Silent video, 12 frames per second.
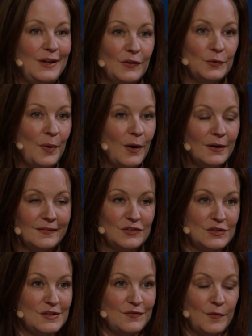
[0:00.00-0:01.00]
other part,
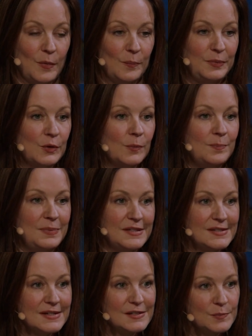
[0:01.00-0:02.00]
just from a pure
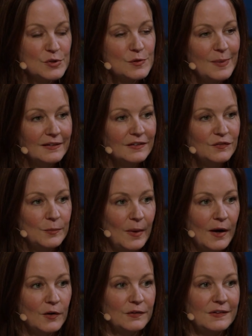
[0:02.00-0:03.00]
business perspective,
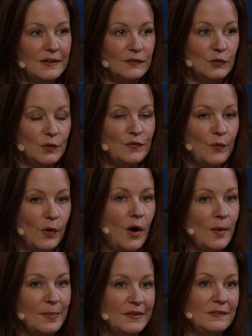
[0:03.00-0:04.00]
democracy is good for
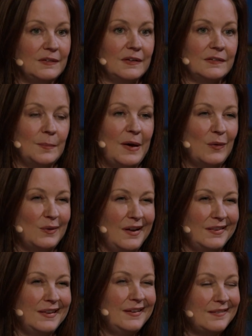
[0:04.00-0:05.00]
our business. About, I
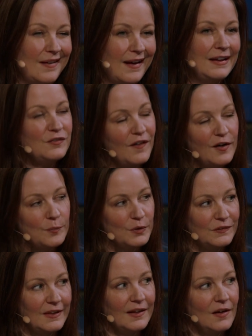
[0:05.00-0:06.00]
think,
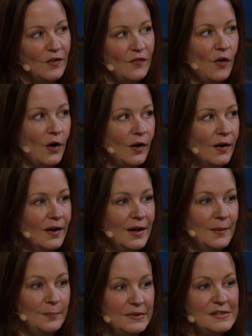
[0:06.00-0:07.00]
95% of our
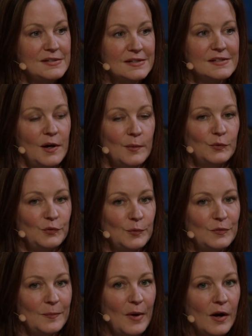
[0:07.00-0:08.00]
business comes
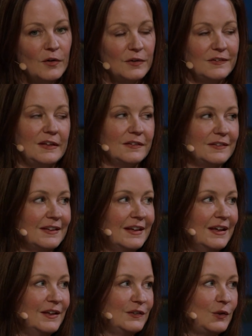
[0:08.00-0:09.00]
from democracies.
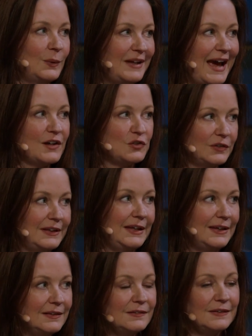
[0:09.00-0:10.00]
So it actually
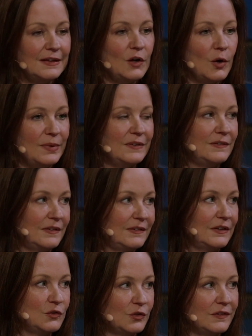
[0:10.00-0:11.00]
is in our business
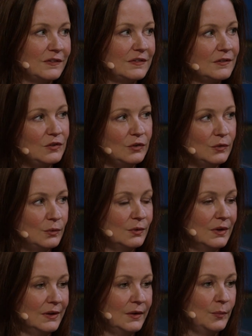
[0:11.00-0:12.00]
interest to
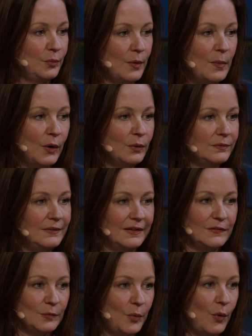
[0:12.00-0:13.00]
promote
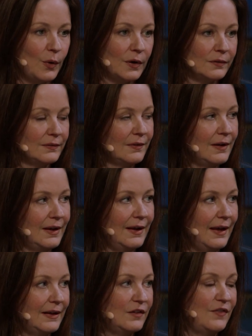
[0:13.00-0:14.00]
and support
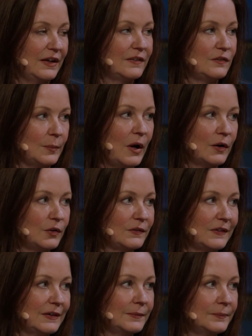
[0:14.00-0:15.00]
and advance
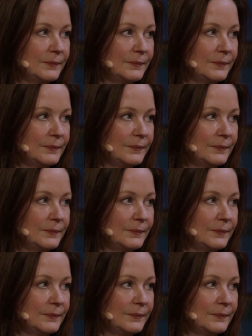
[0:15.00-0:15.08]
democracy.